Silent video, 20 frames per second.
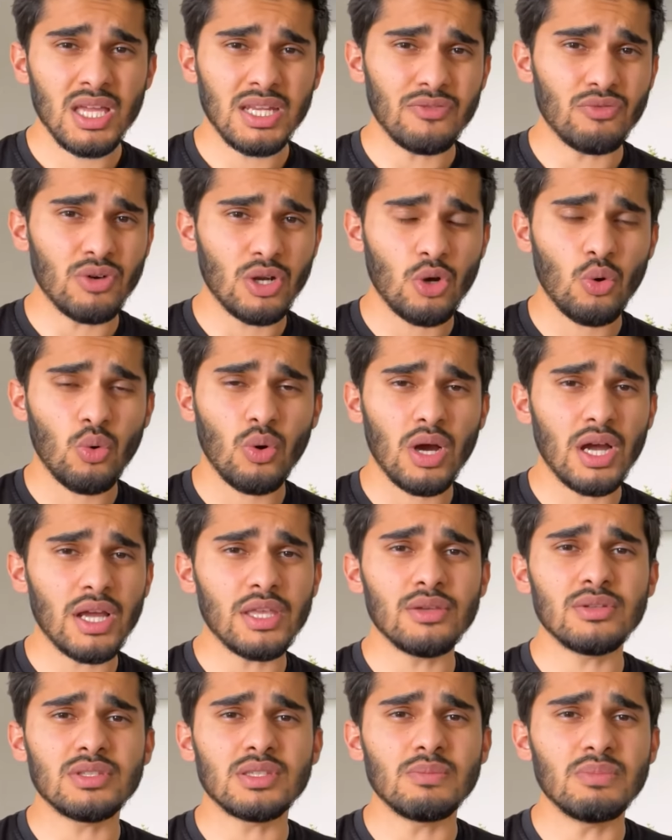require
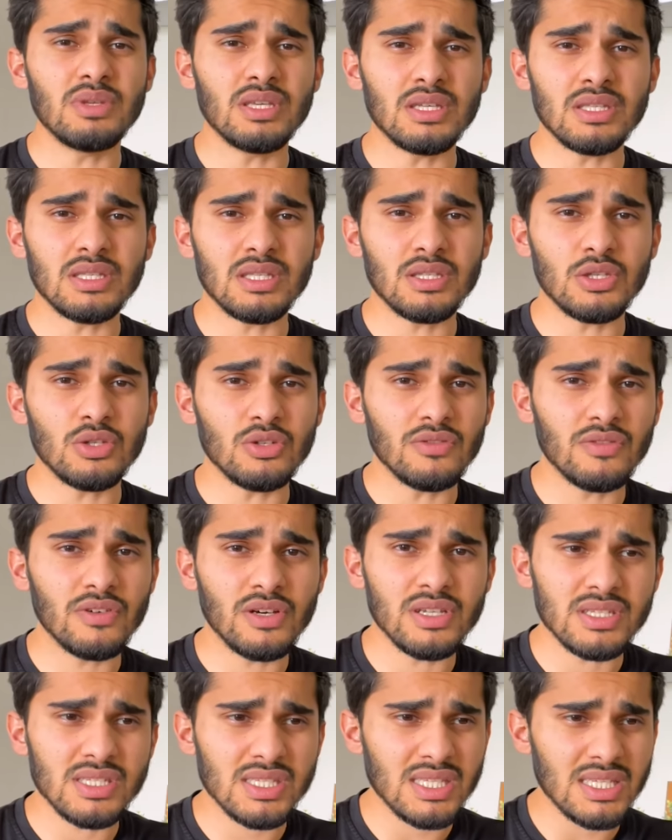you to be in
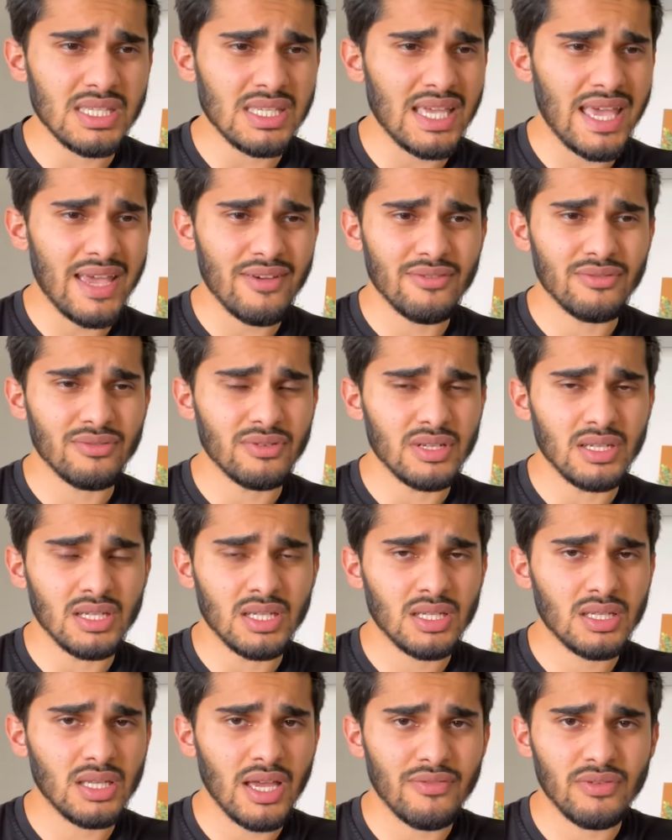university
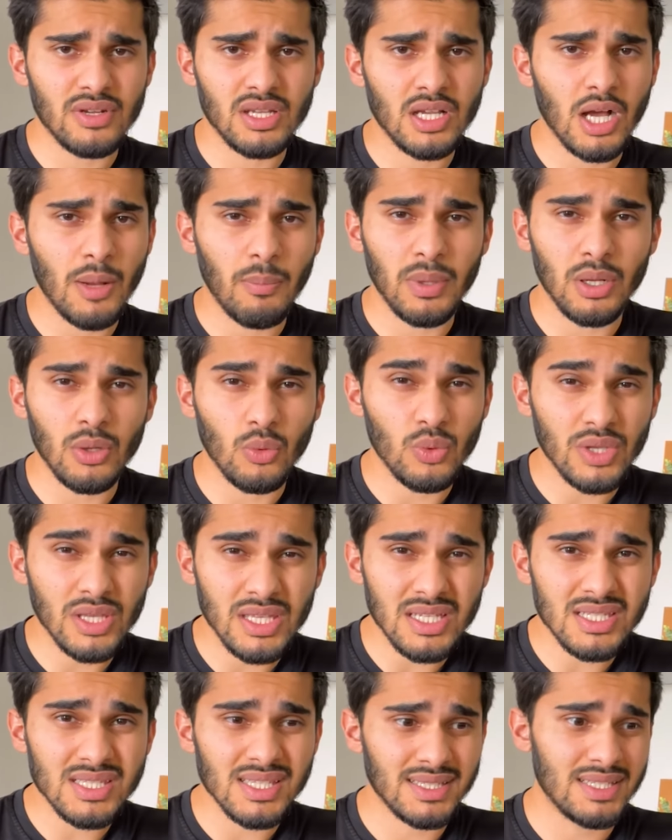every couple of
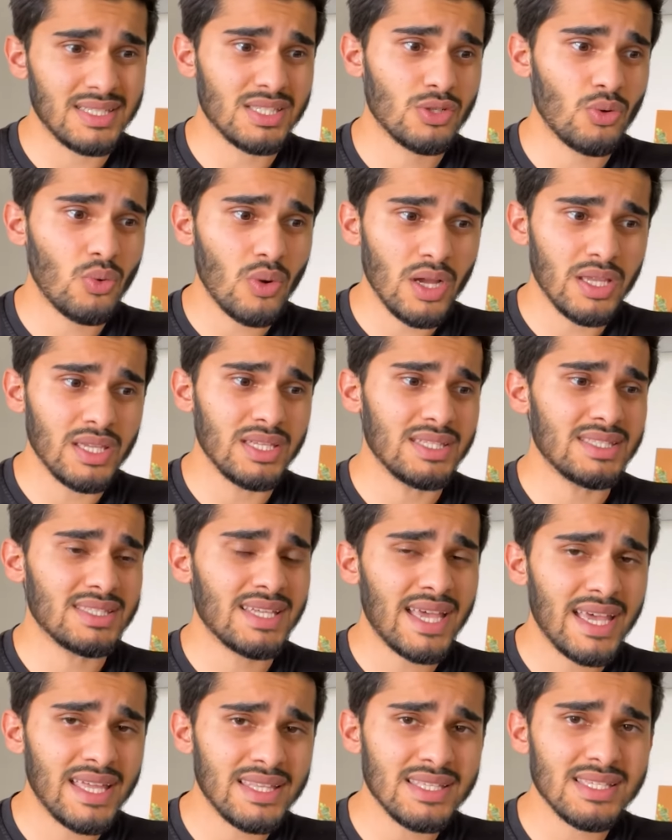weeks, and it's quite
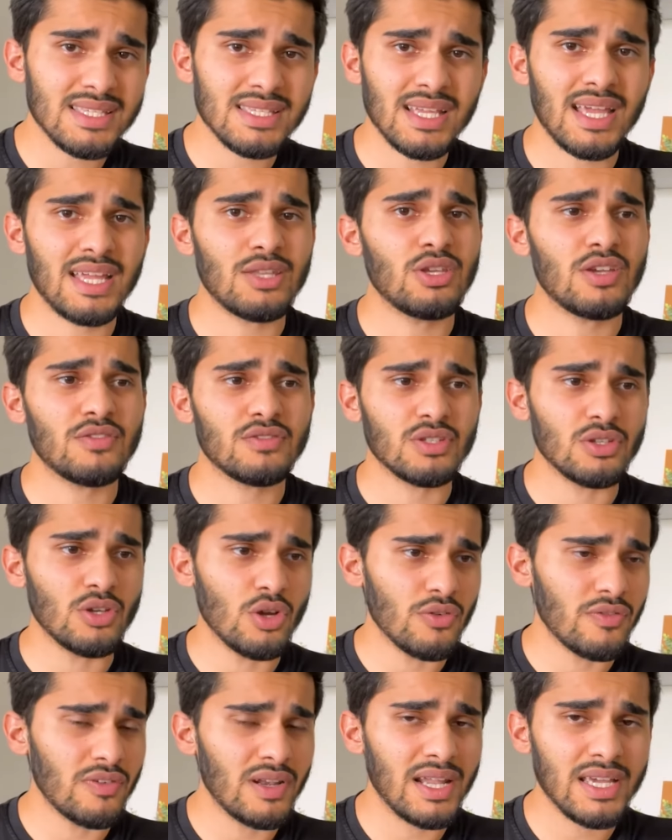intense, and you have to
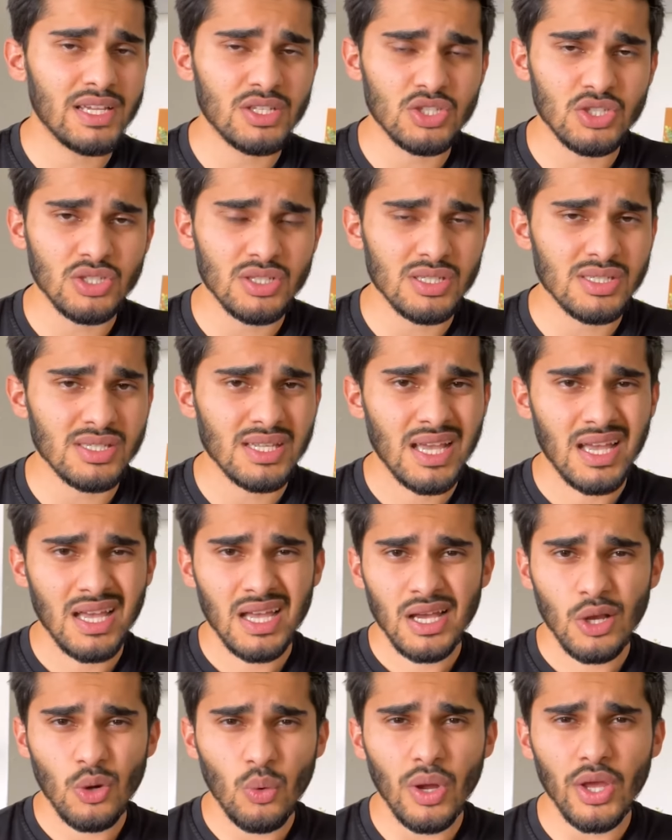go for lectures
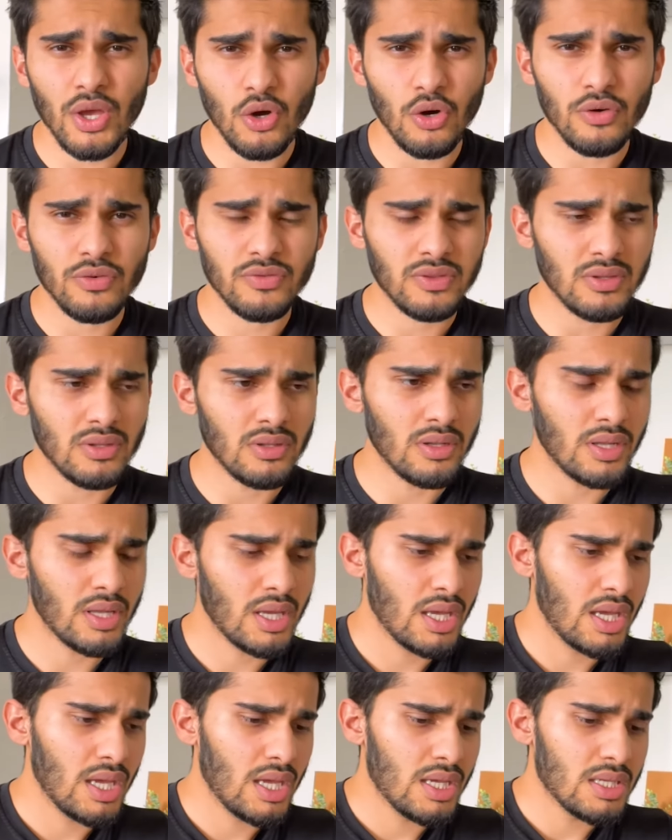quite often.
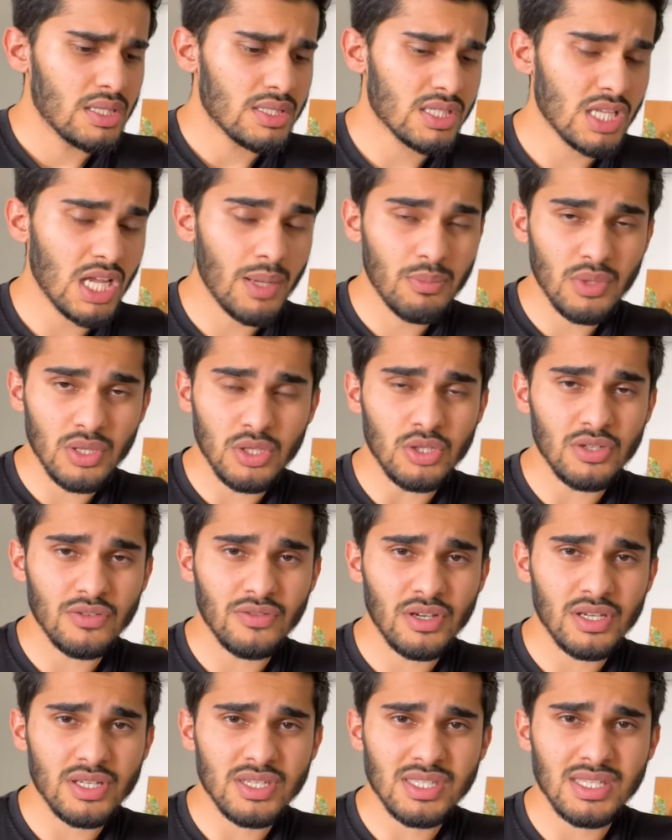Some
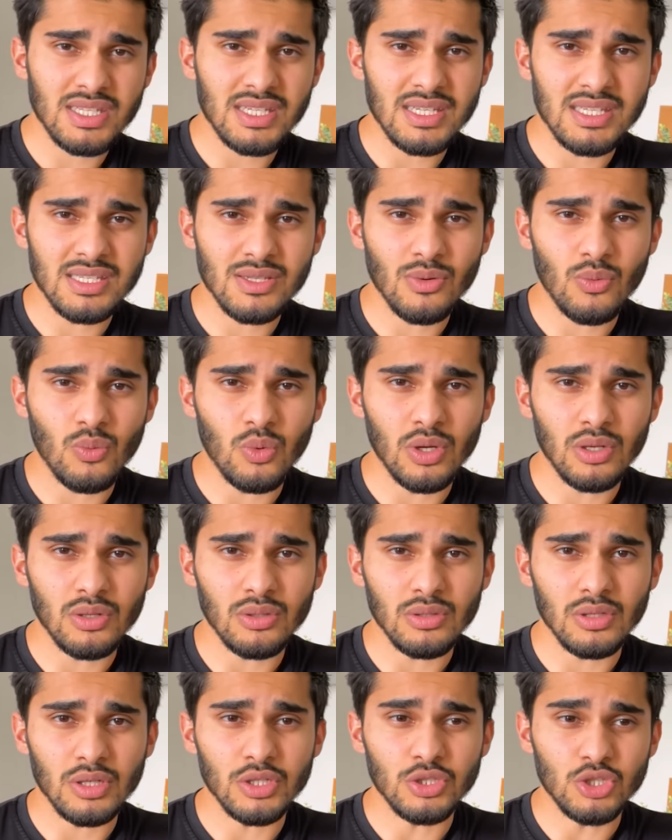universities
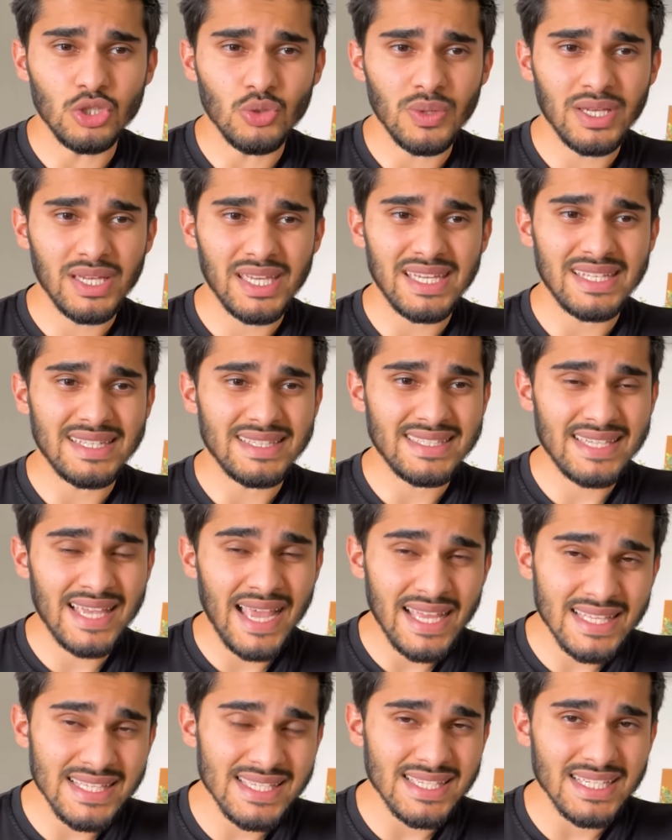will do it
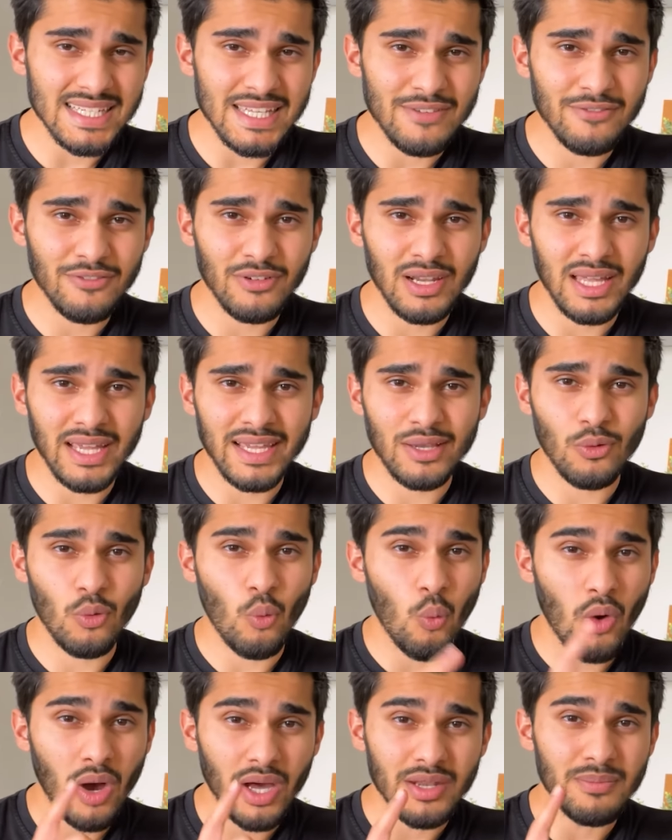intensely for like
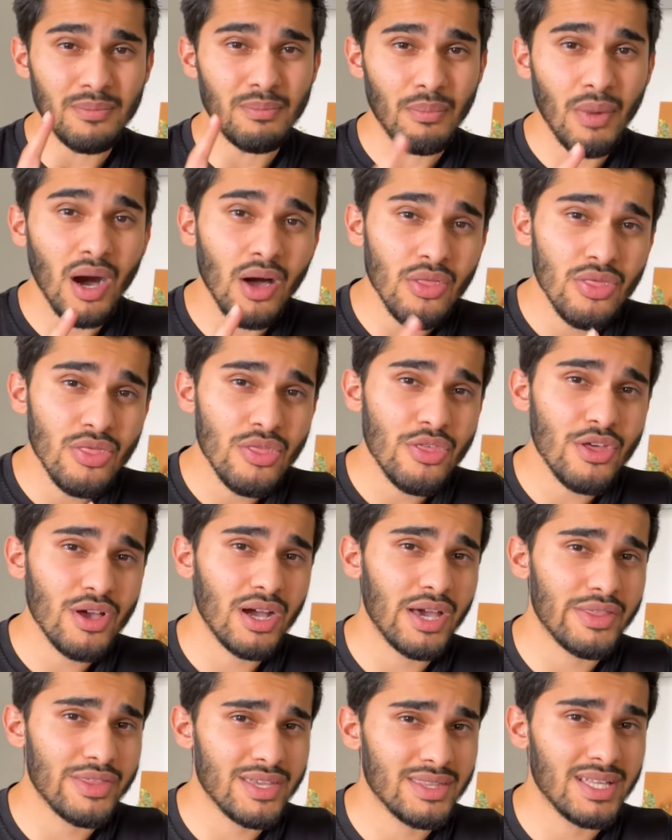1 month.
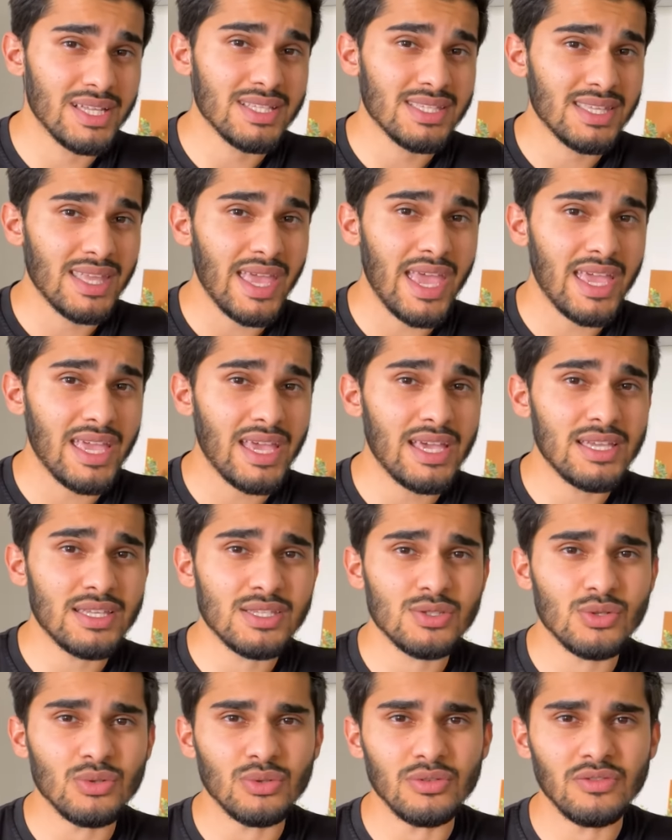I think that's the AA
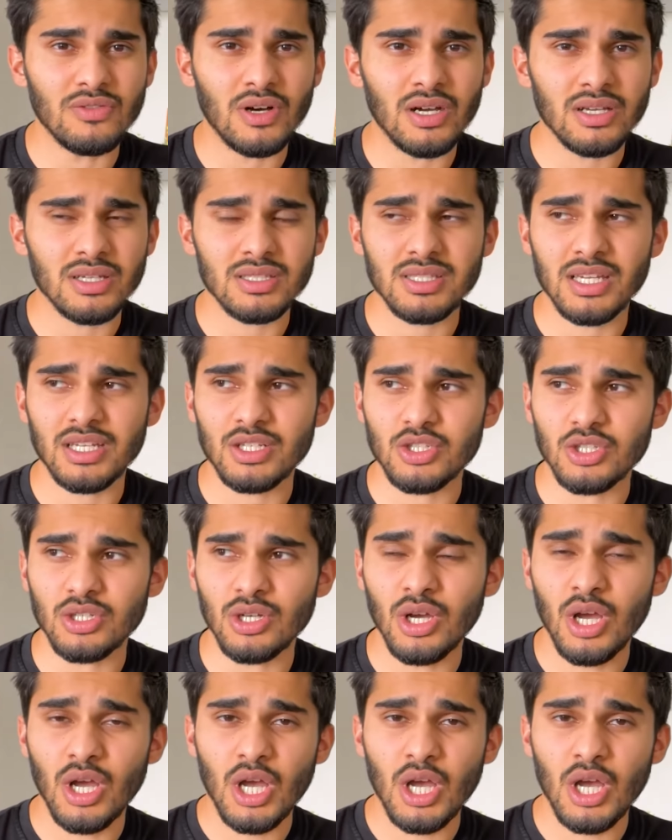School of Architecture,